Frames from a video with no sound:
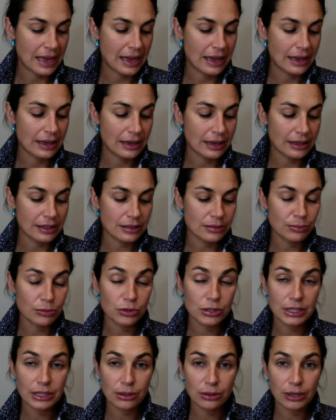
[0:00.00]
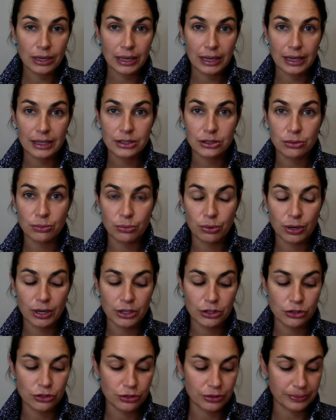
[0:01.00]
It has materialized a
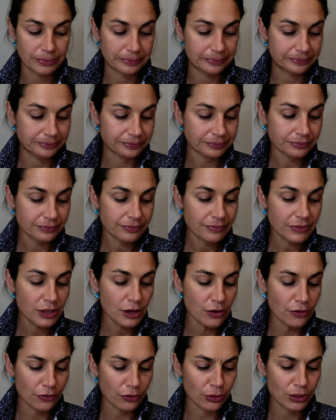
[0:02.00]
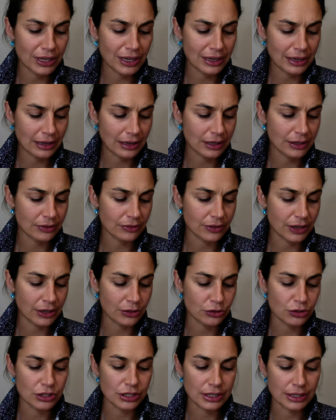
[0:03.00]
bridge for that line of
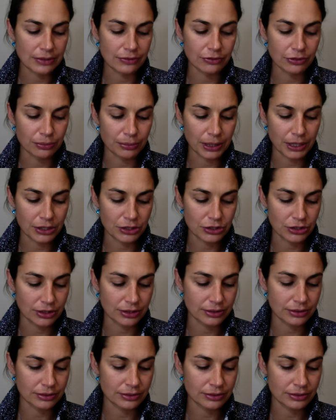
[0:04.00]
energy information.